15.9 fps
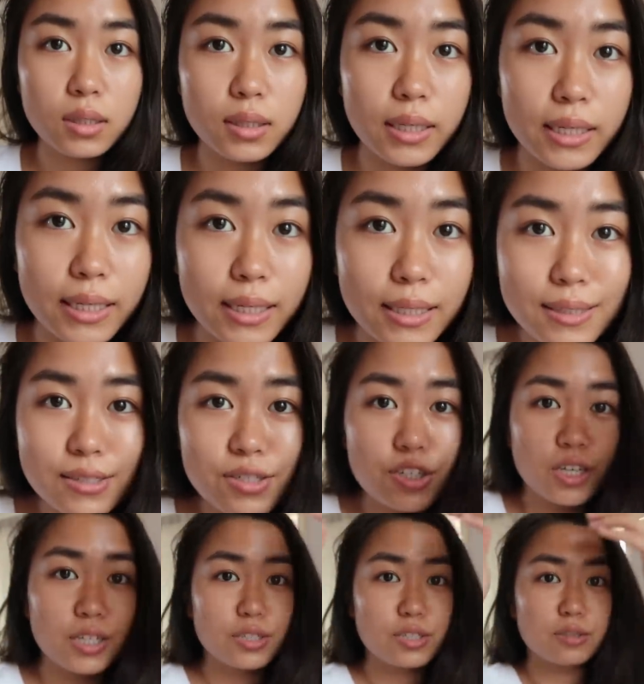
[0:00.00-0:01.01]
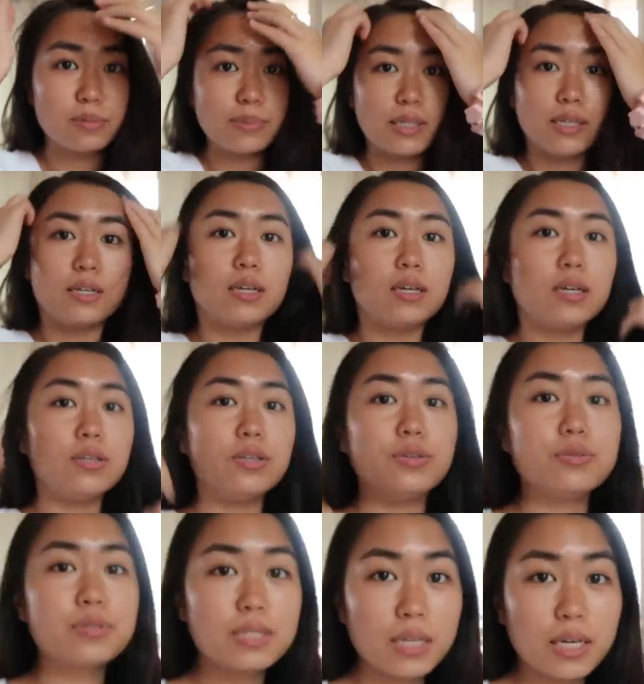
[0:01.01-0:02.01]
Ladies and gentlemen,
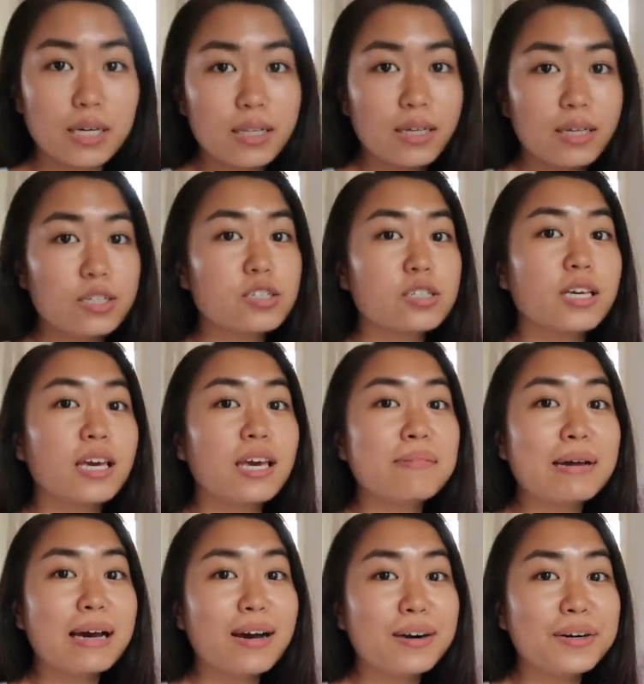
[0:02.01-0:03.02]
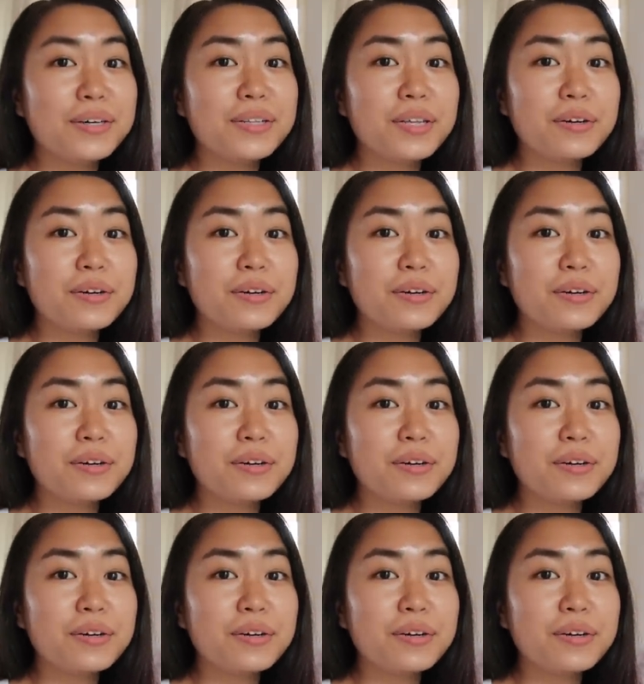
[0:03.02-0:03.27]
UCLA just came out.